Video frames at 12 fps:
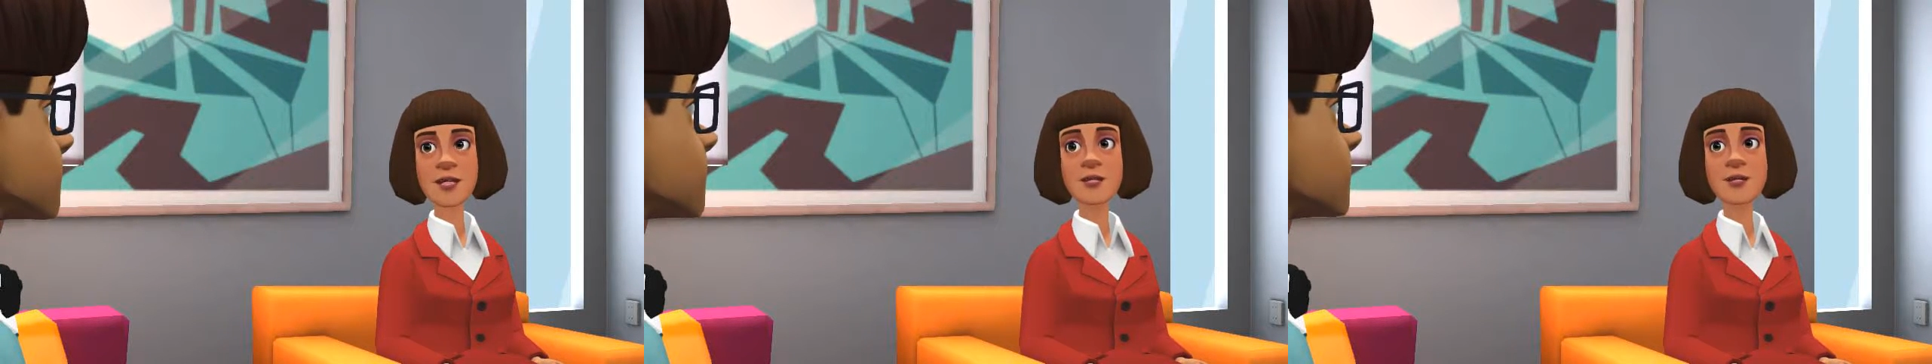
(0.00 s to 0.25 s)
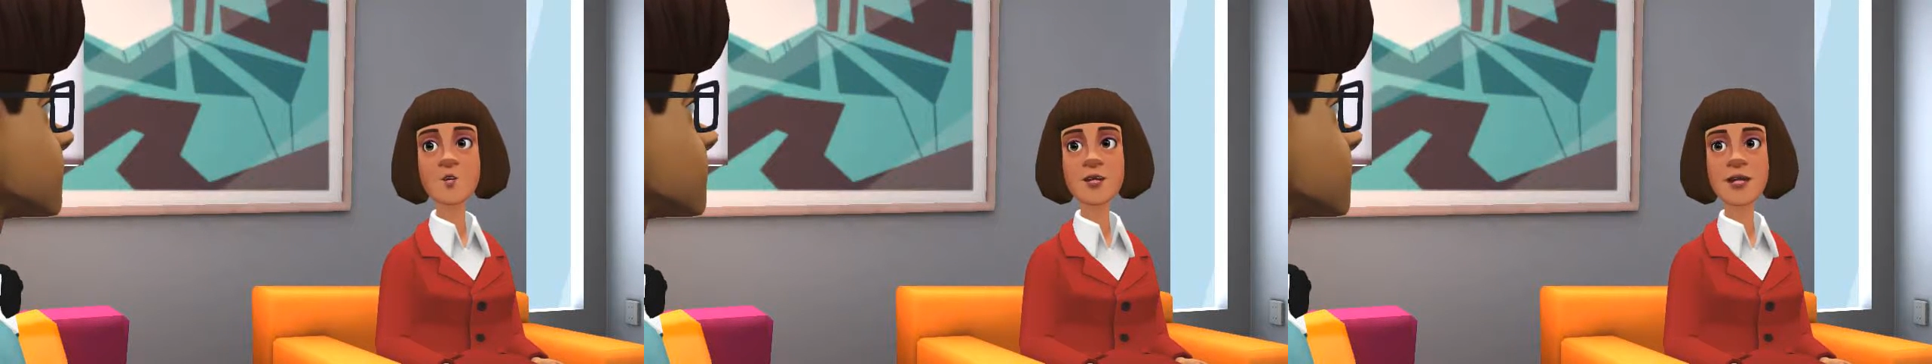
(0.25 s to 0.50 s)

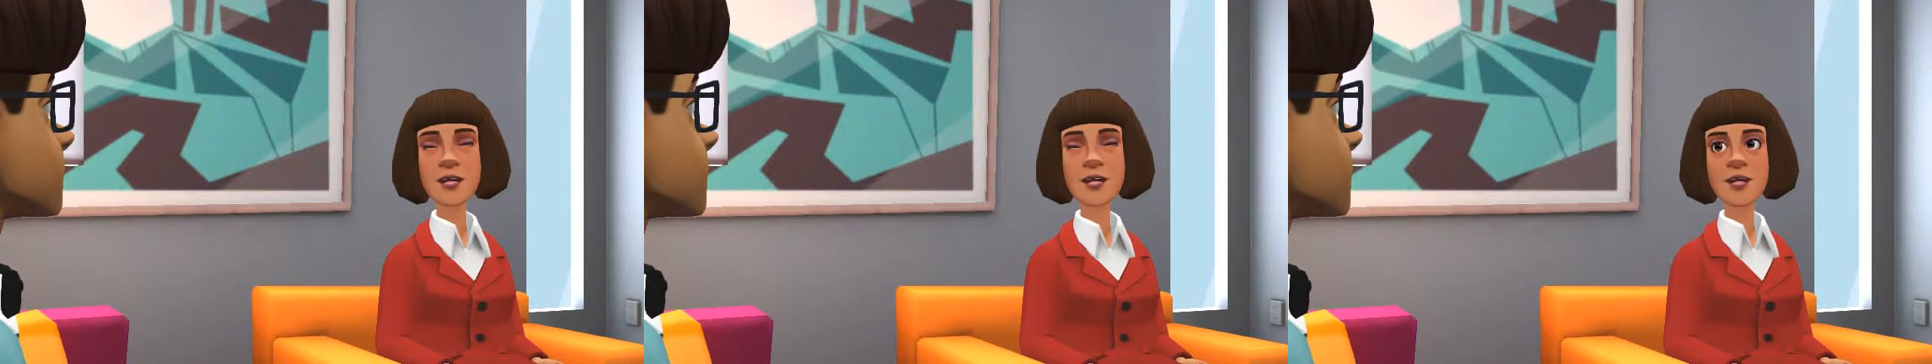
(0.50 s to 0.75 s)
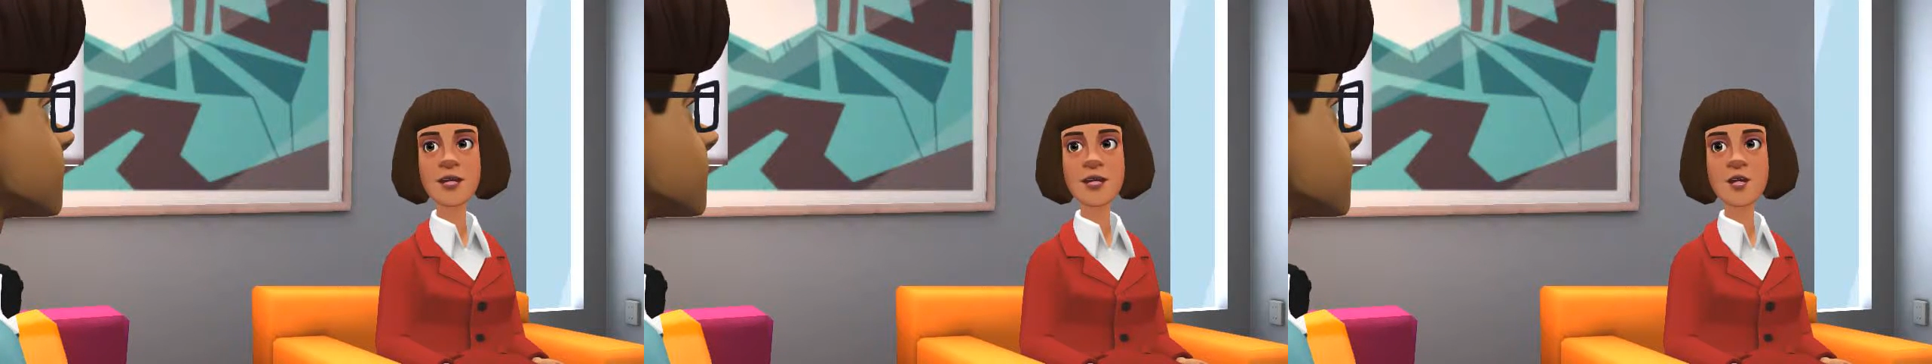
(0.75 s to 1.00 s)
I
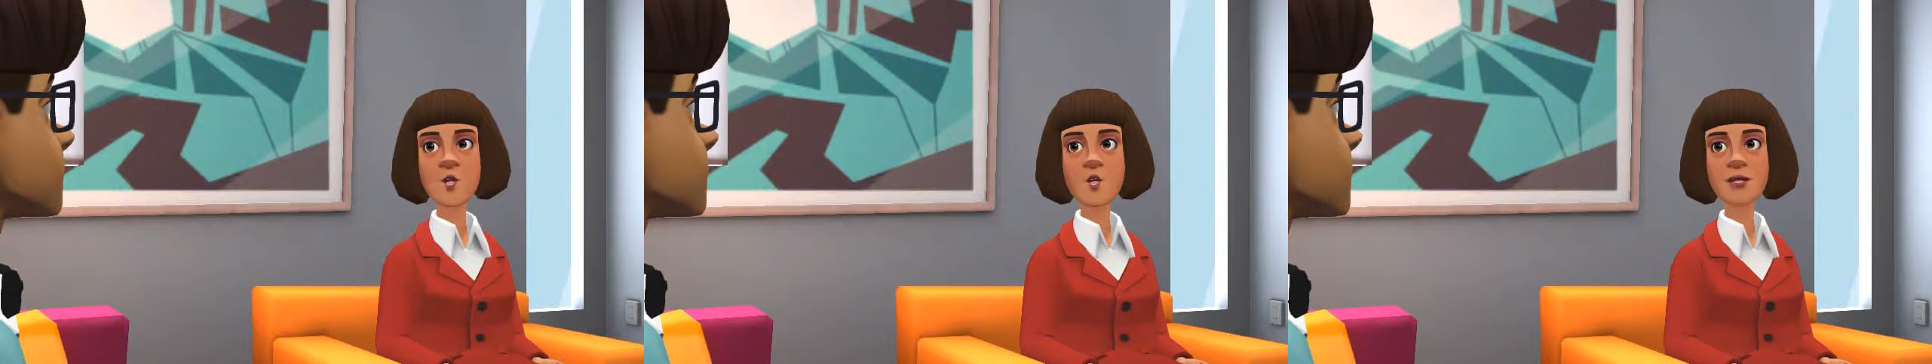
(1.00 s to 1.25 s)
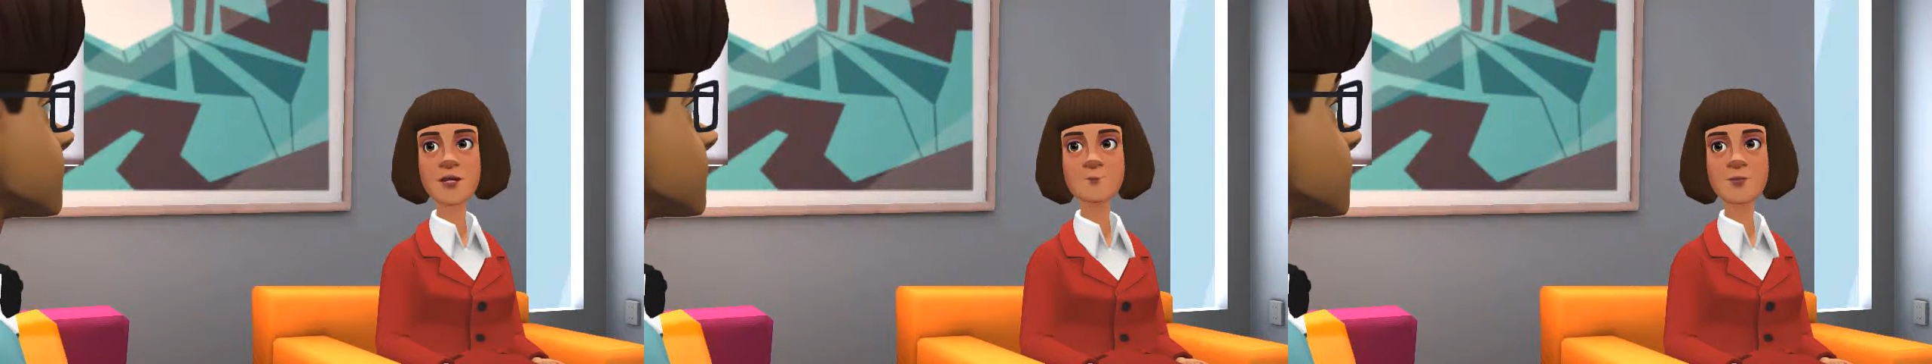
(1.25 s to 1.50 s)
will let you
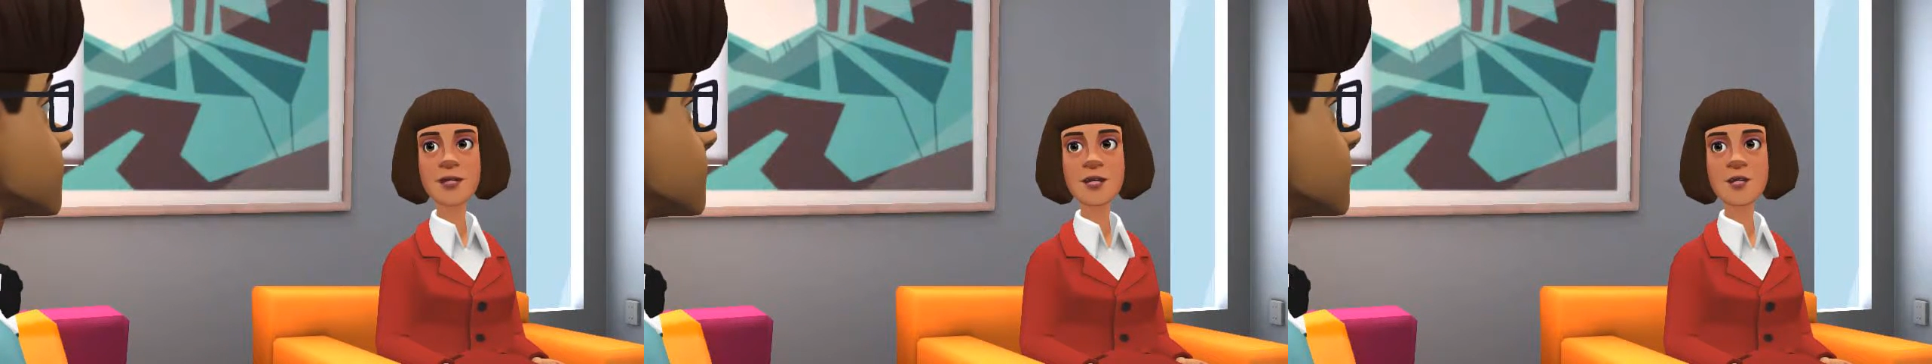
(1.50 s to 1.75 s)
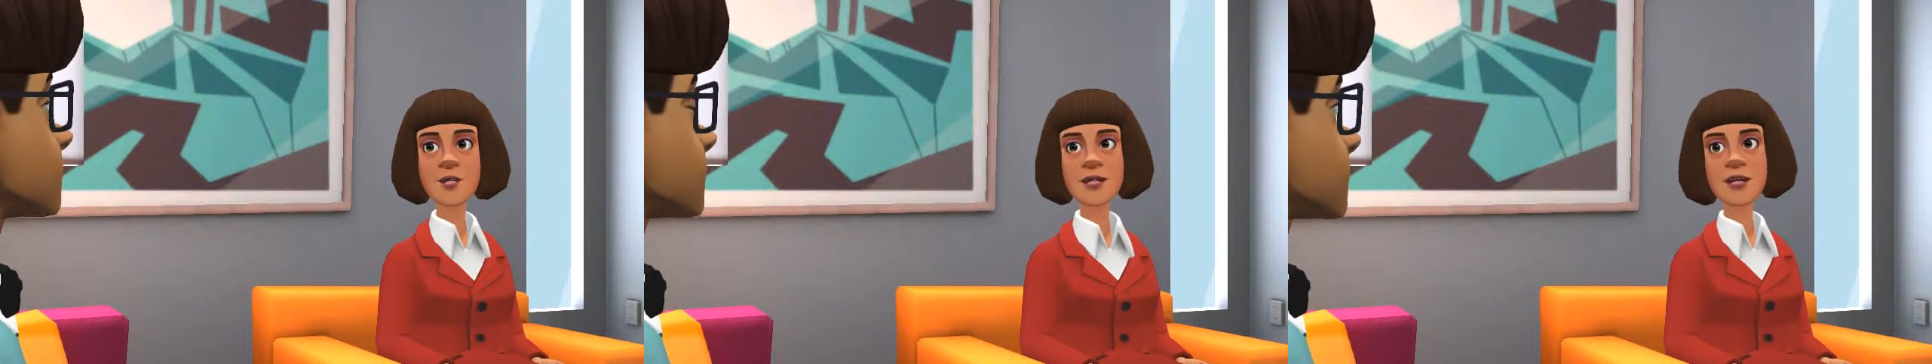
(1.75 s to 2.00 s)
go,
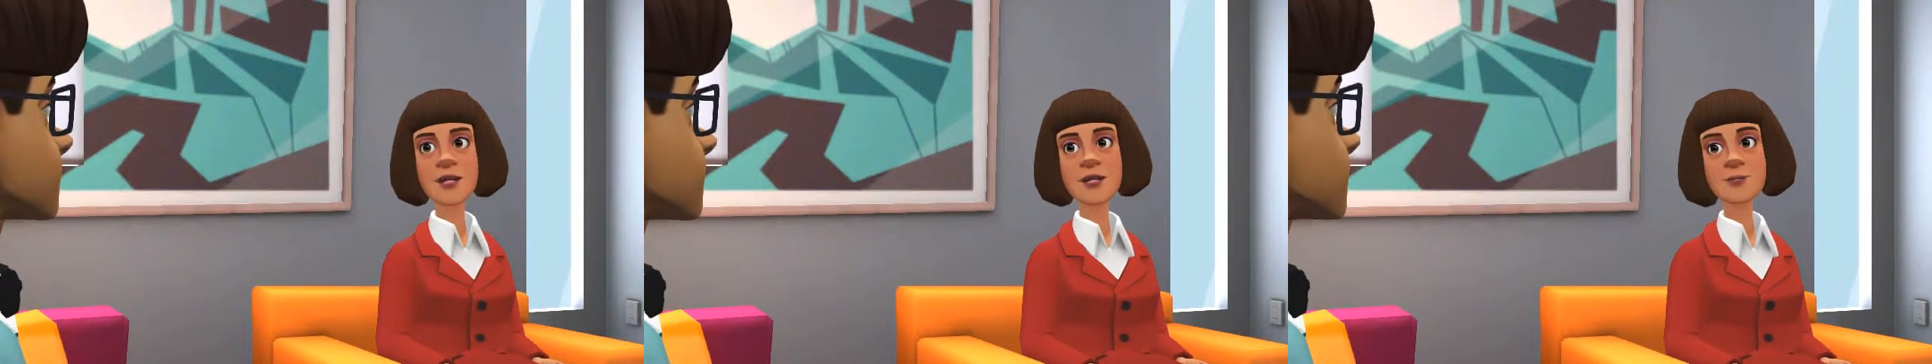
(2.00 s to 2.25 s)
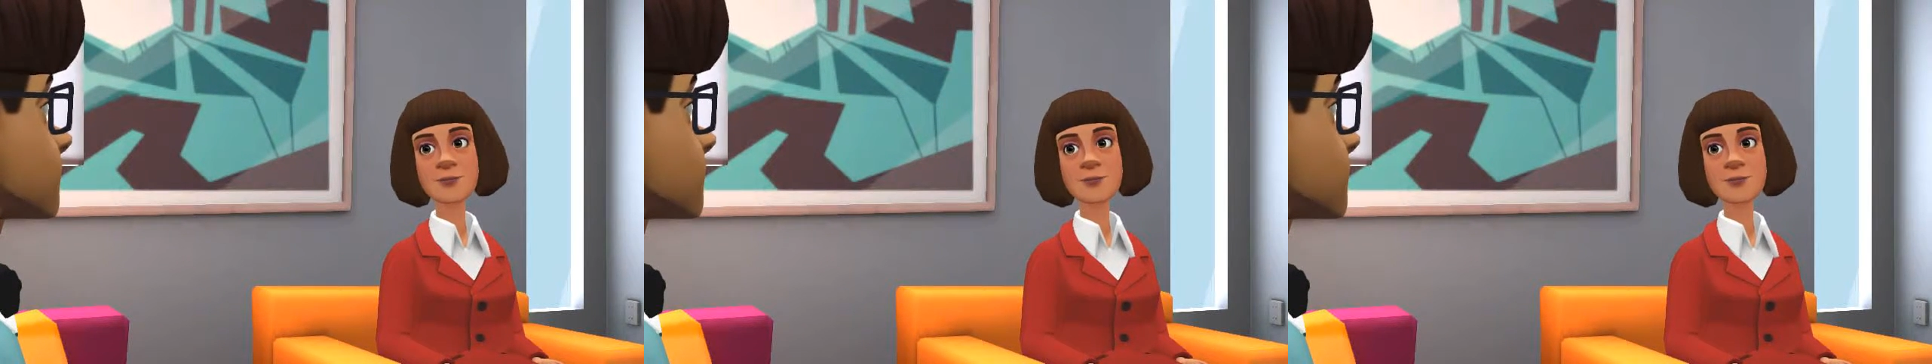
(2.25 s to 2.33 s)
Mr. Ed.